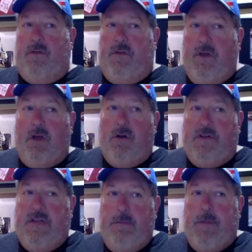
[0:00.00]
younger
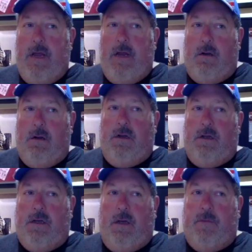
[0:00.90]
teammate
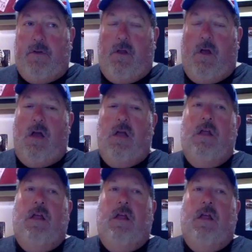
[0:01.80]
Herta comes along.